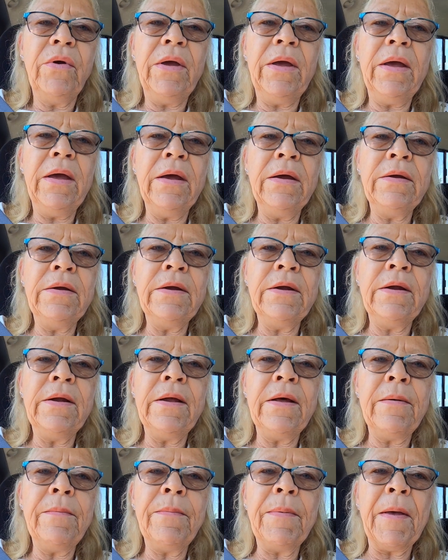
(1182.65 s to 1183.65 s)
We ended
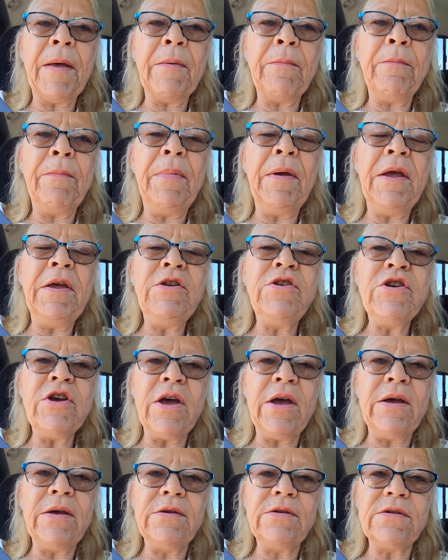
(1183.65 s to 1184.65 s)
up at
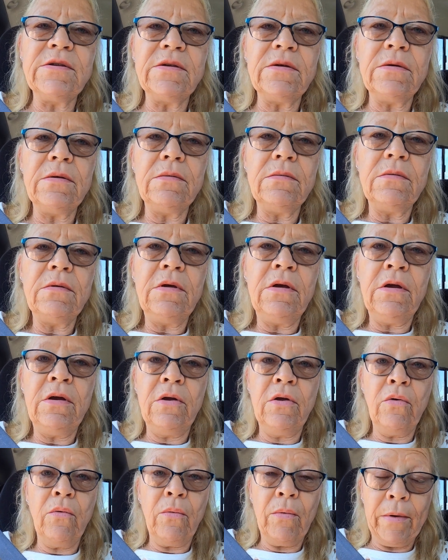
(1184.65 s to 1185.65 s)
BJ's. You
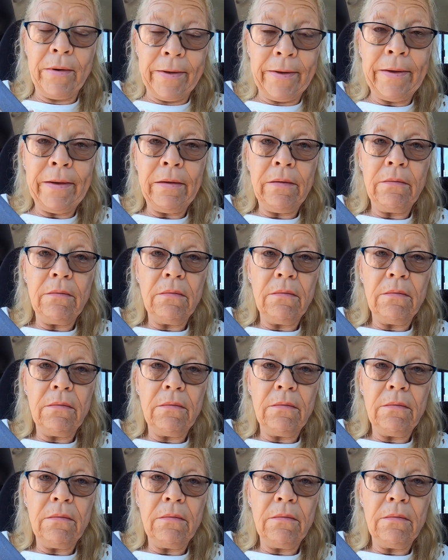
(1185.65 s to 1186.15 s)
know why?